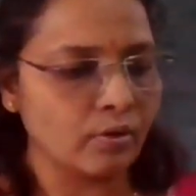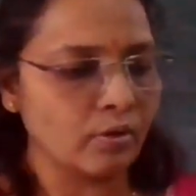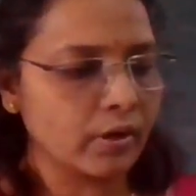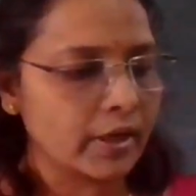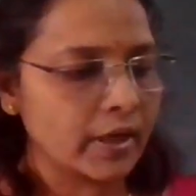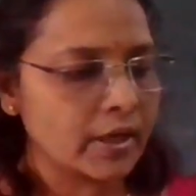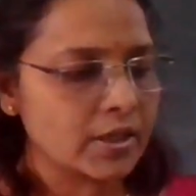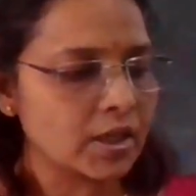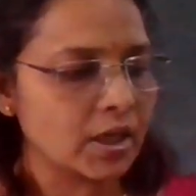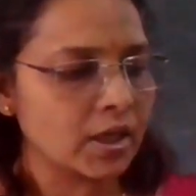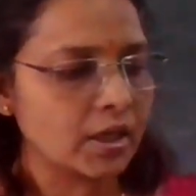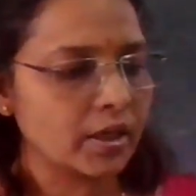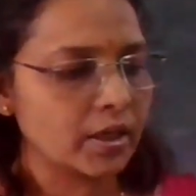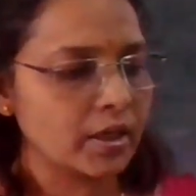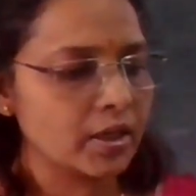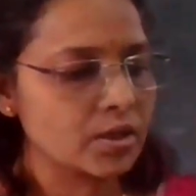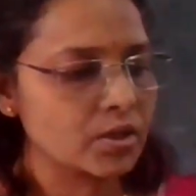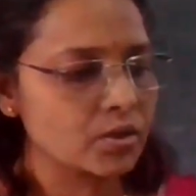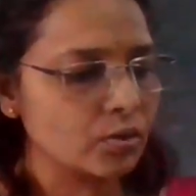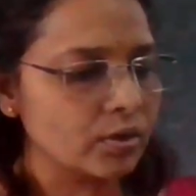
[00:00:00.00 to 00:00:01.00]
Okay,
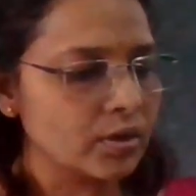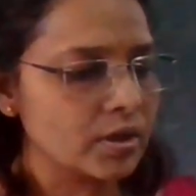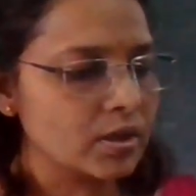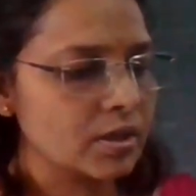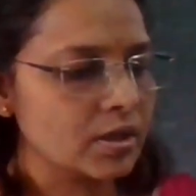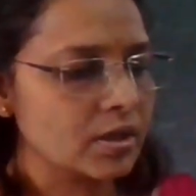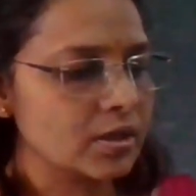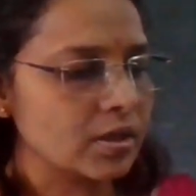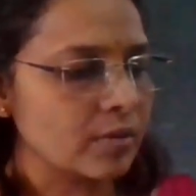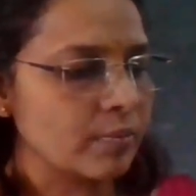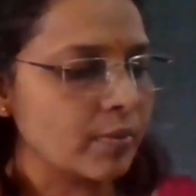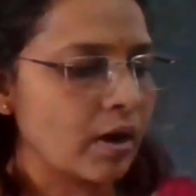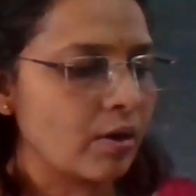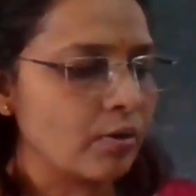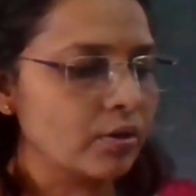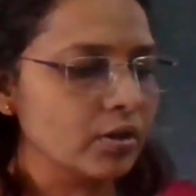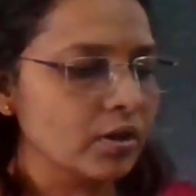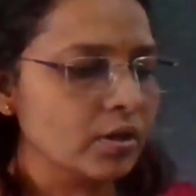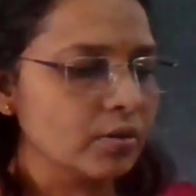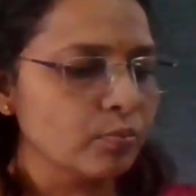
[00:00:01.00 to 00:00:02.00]
children. So this is
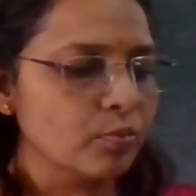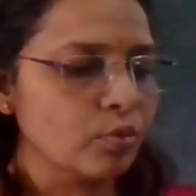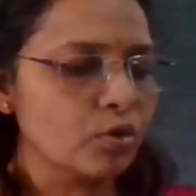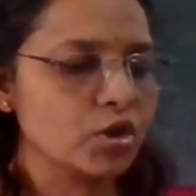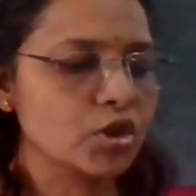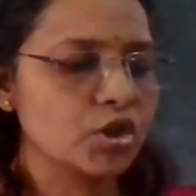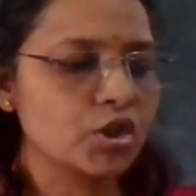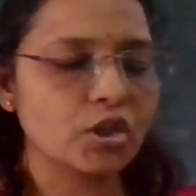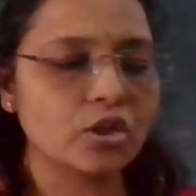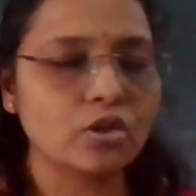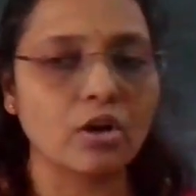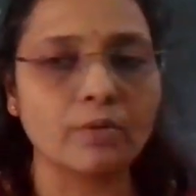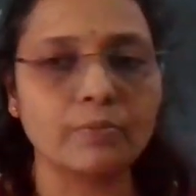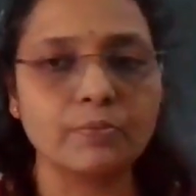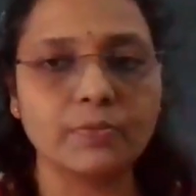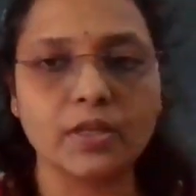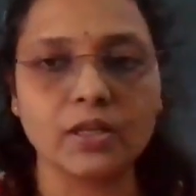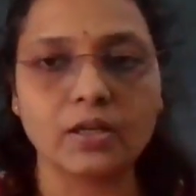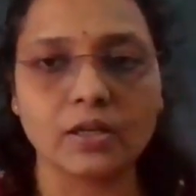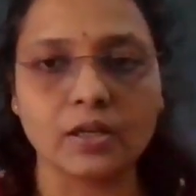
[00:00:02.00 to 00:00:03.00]
about the motion
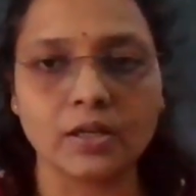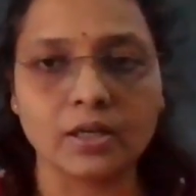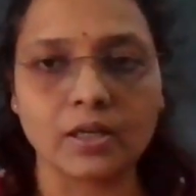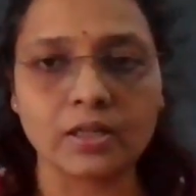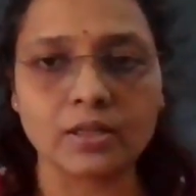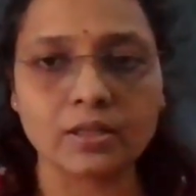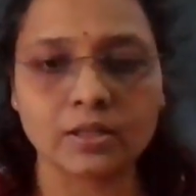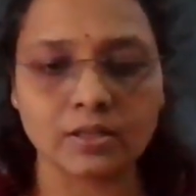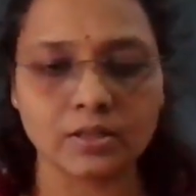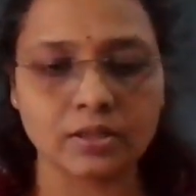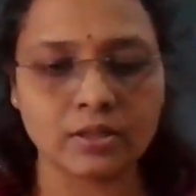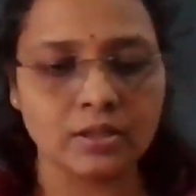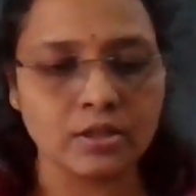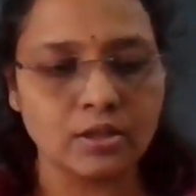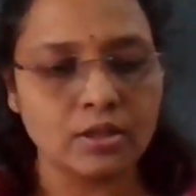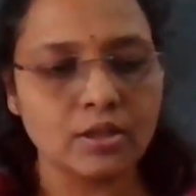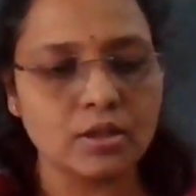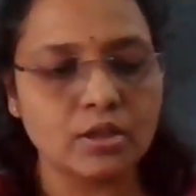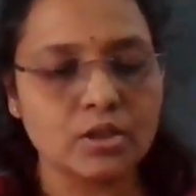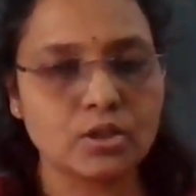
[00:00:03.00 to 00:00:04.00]
of the earth.
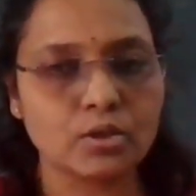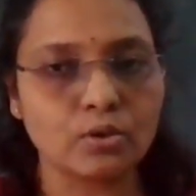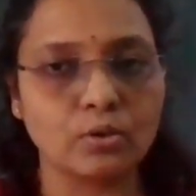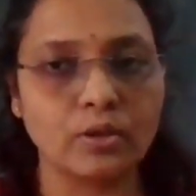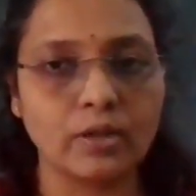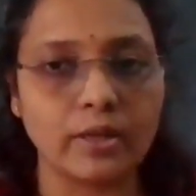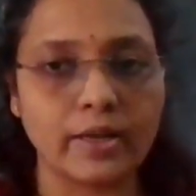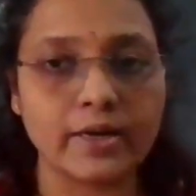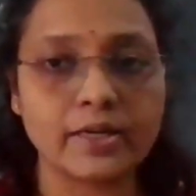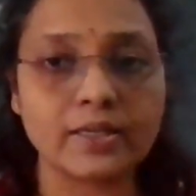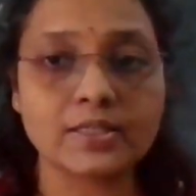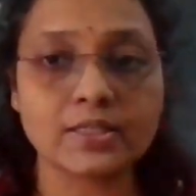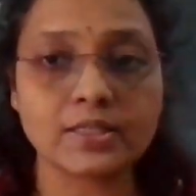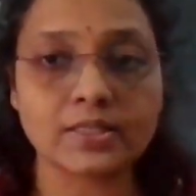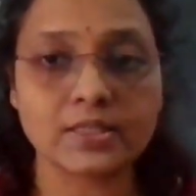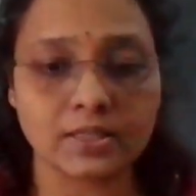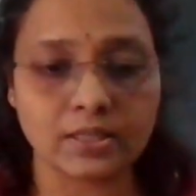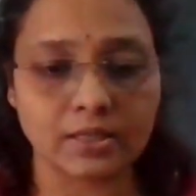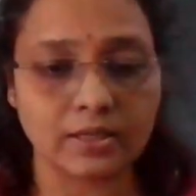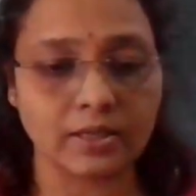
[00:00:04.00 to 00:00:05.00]
So
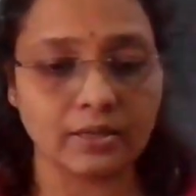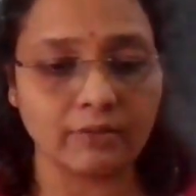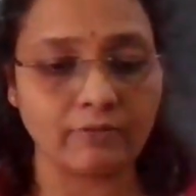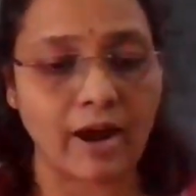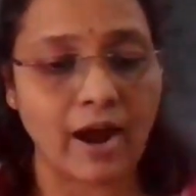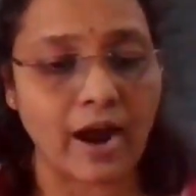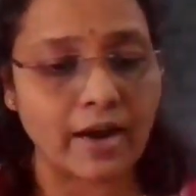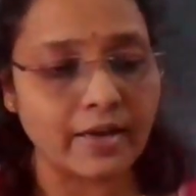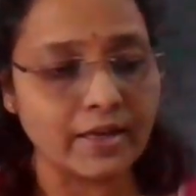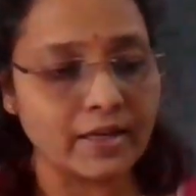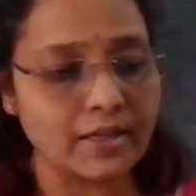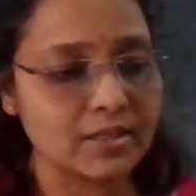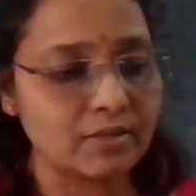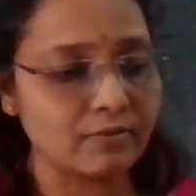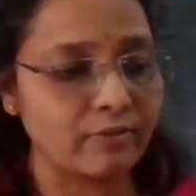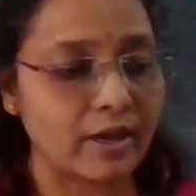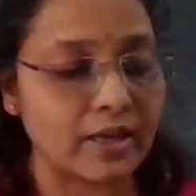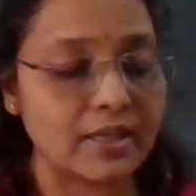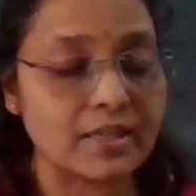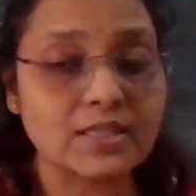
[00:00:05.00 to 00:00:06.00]
let's
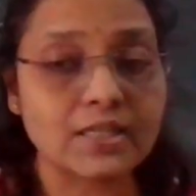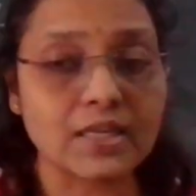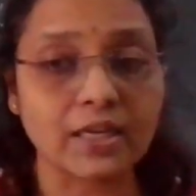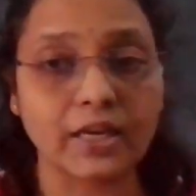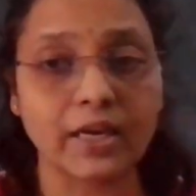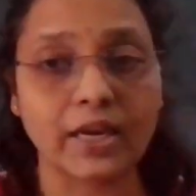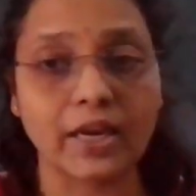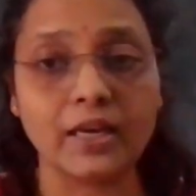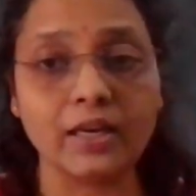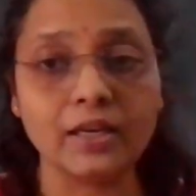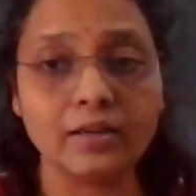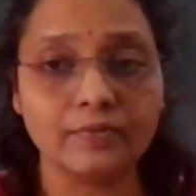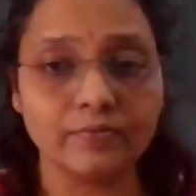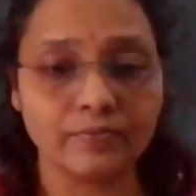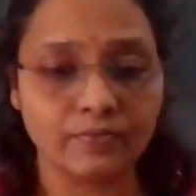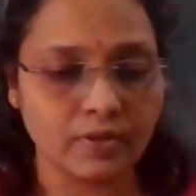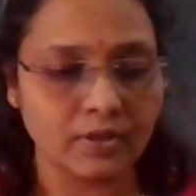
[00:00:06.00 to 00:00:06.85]
revise once again.